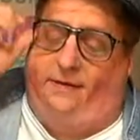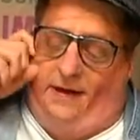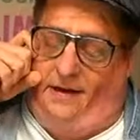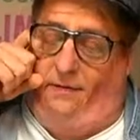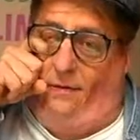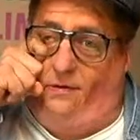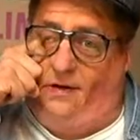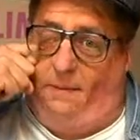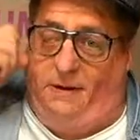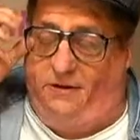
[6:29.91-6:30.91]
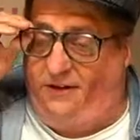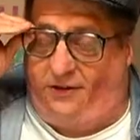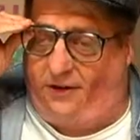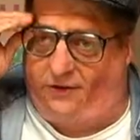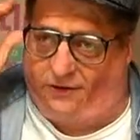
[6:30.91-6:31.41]
JPG just
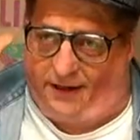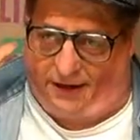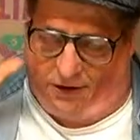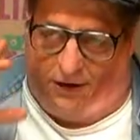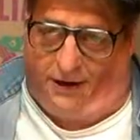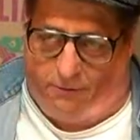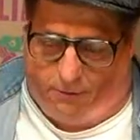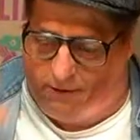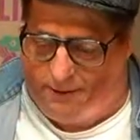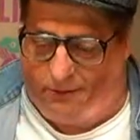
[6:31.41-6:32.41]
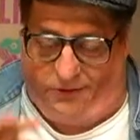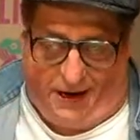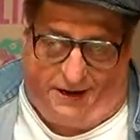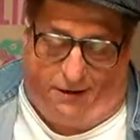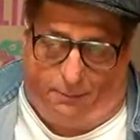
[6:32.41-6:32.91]
starts like calling out order numbers and
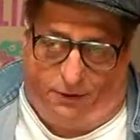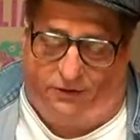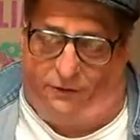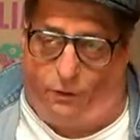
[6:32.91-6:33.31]
handing out books.